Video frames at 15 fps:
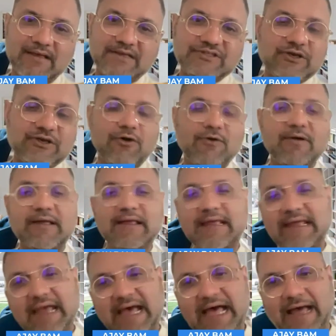So
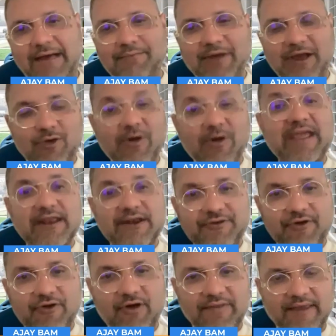a quick
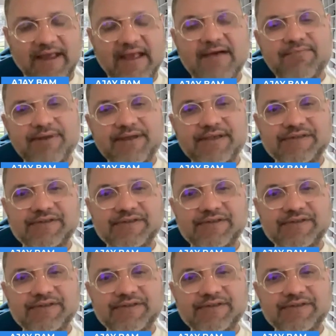intro on the company.